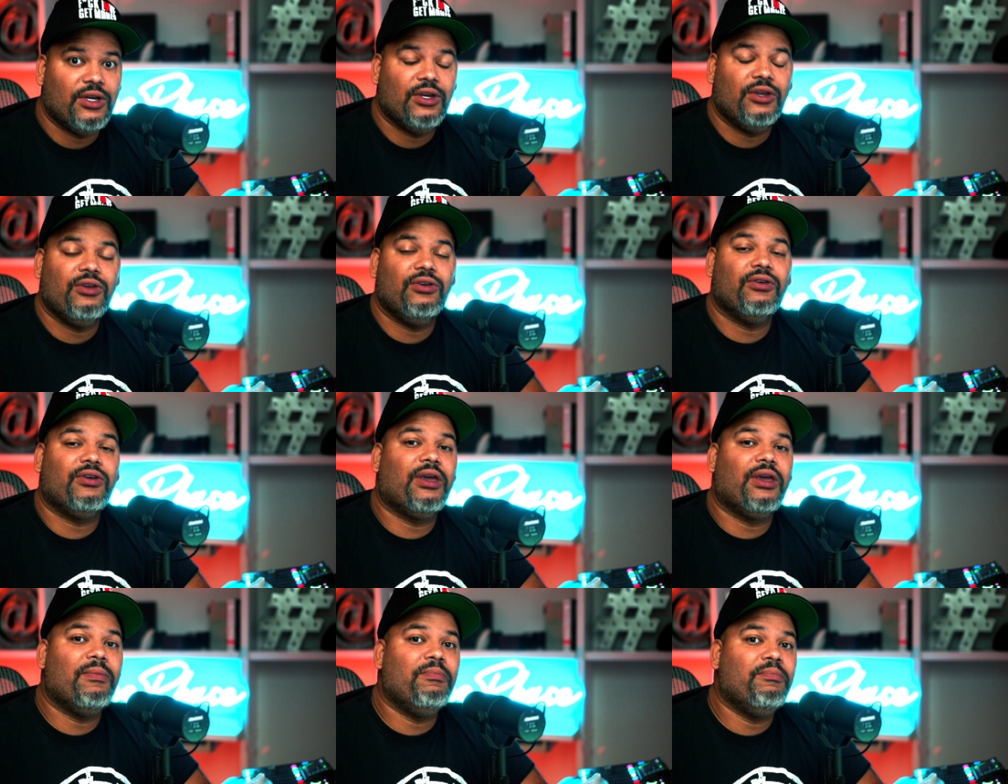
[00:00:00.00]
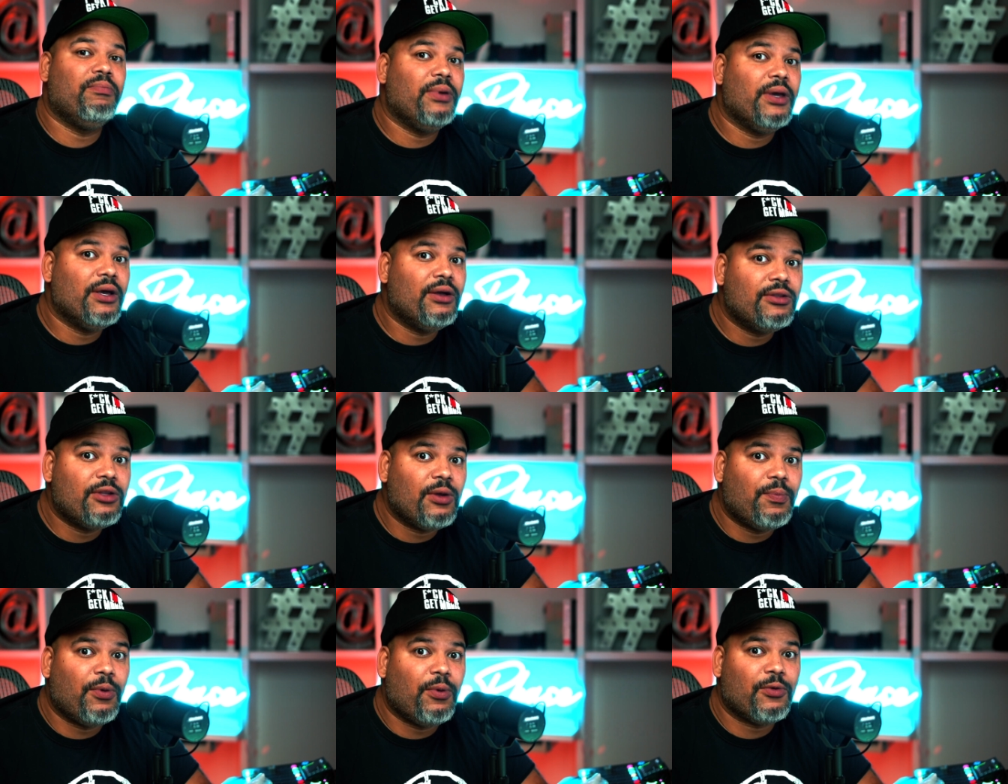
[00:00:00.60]
You can
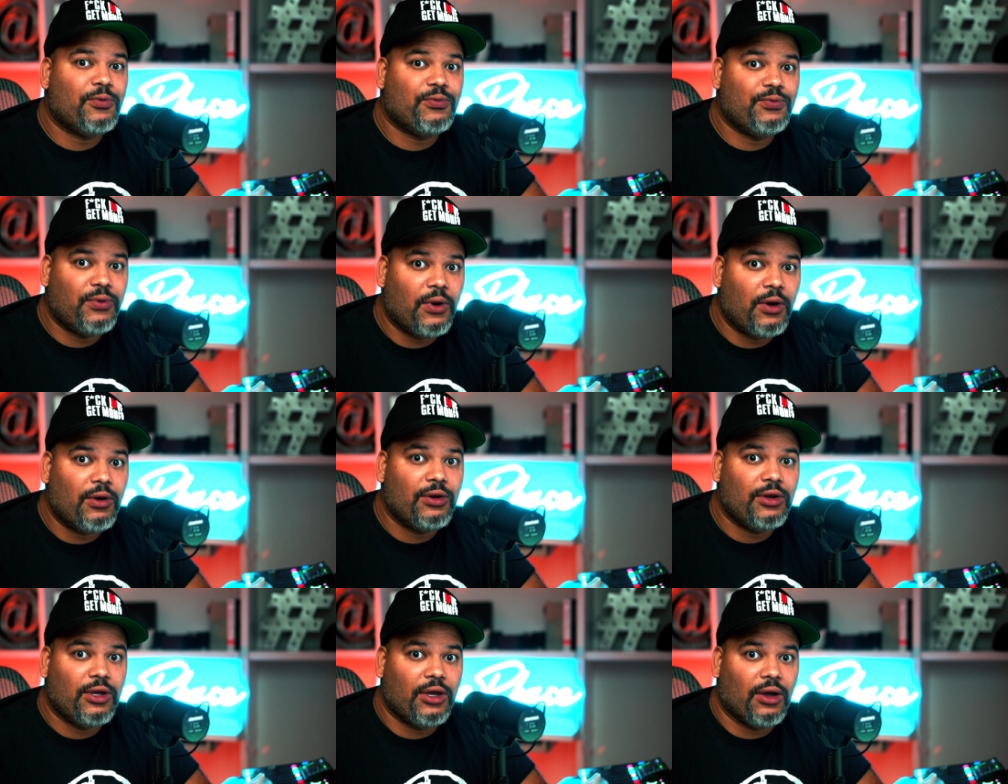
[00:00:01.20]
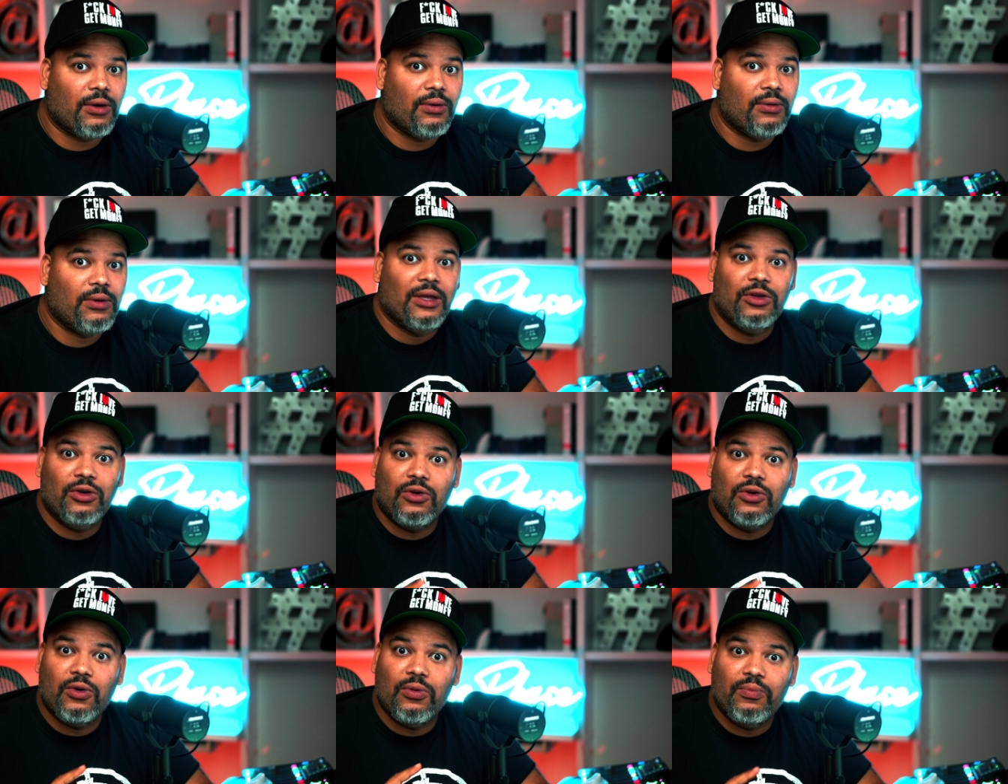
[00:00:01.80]
build a portfolio.
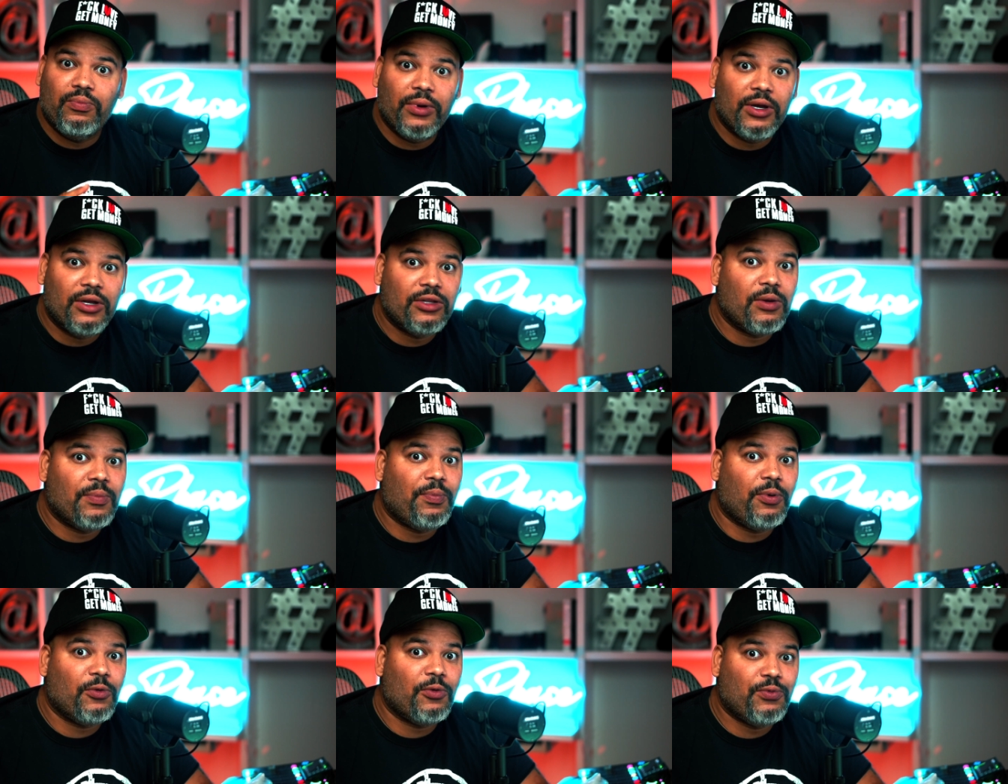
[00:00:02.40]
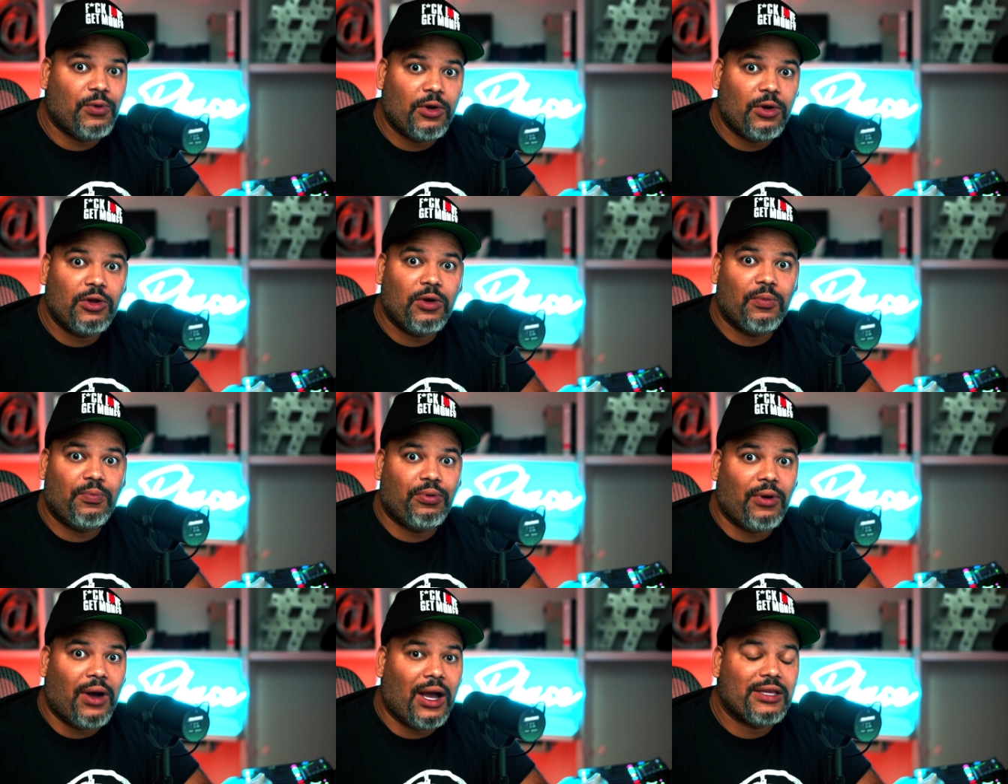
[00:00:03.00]
You could build a portfolio
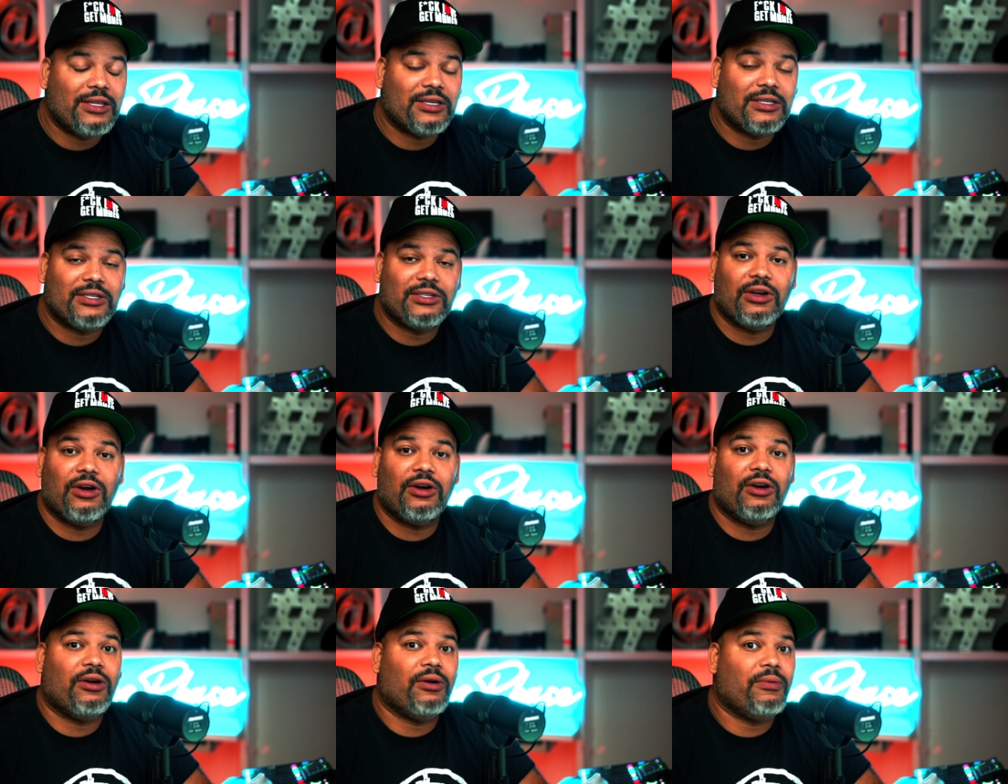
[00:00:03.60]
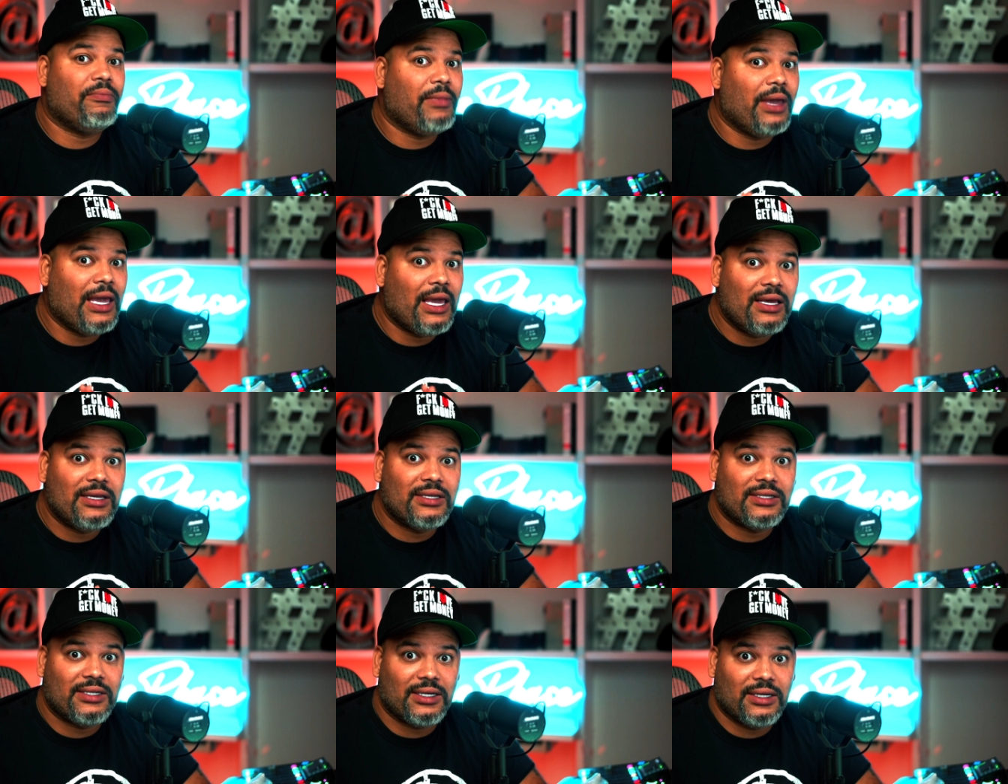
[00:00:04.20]
projects that are
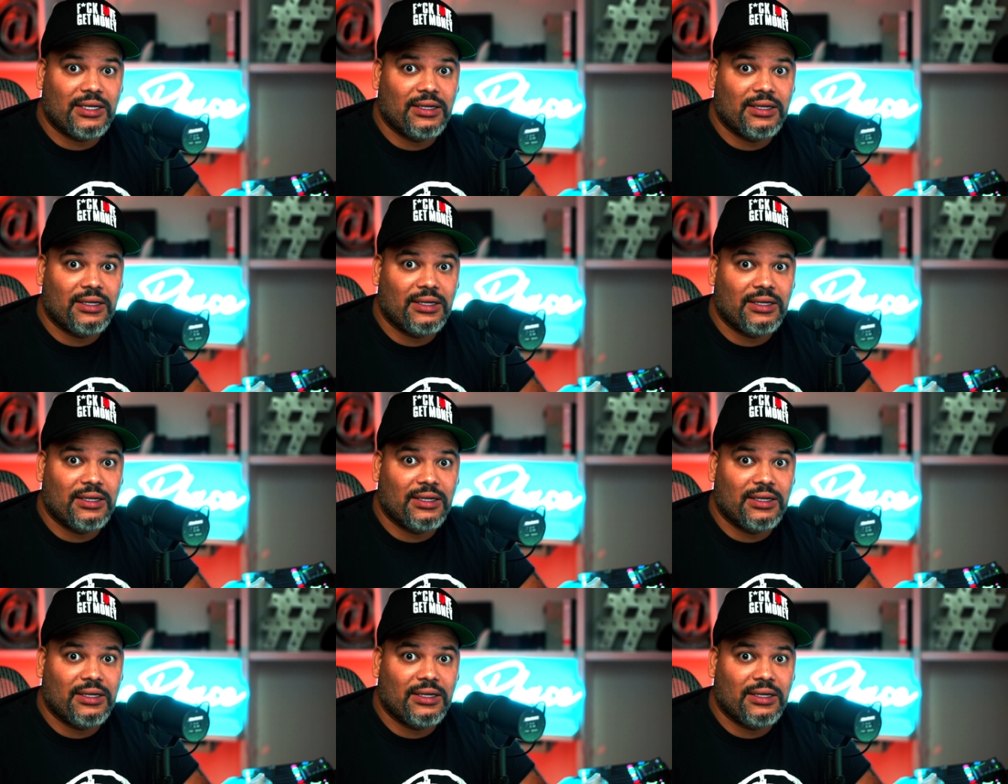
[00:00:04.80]
amazing